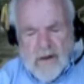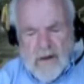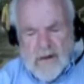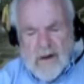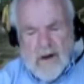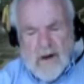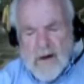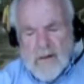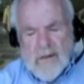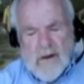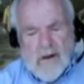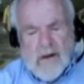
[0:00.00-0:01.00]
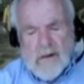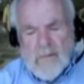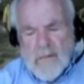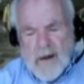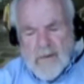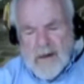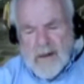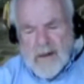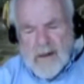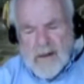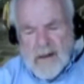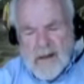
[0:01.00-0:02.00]
or knowing the
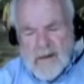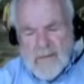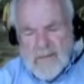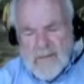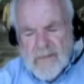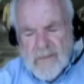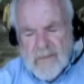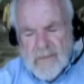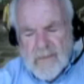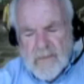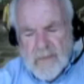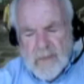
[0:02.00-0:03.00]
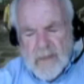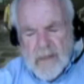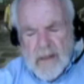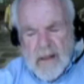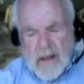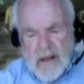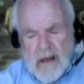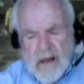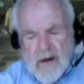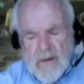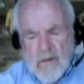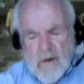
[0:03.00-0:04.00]
unbounded self.
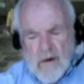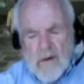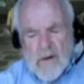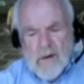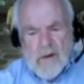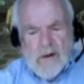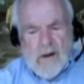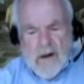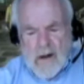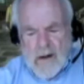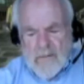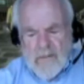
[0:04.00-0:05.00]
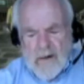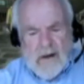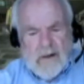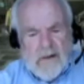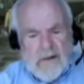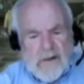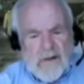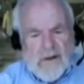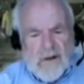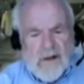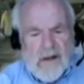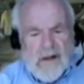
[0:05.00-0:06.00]
In a world of
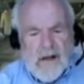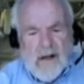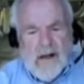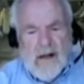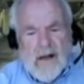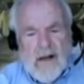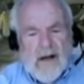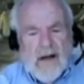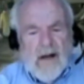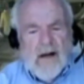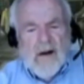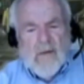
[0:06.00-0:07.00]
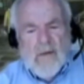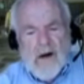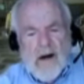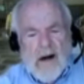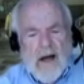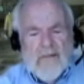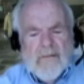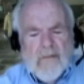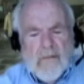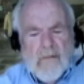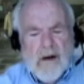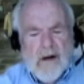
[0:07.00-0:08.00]
uncertainty, where life
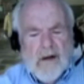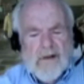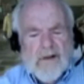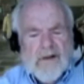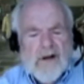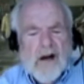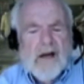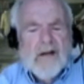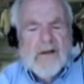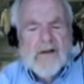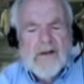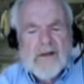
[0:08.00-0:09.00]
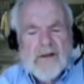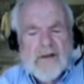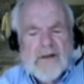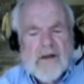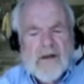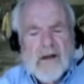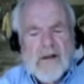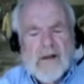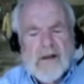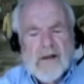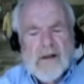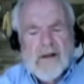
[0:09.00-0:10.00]
brings changes
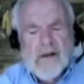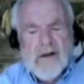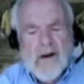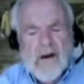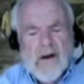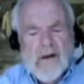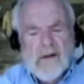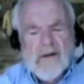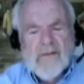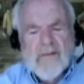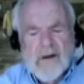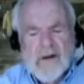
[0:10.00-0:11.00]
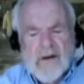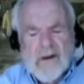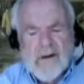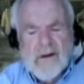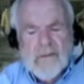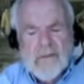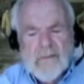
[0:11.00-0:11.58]
that can cause fear,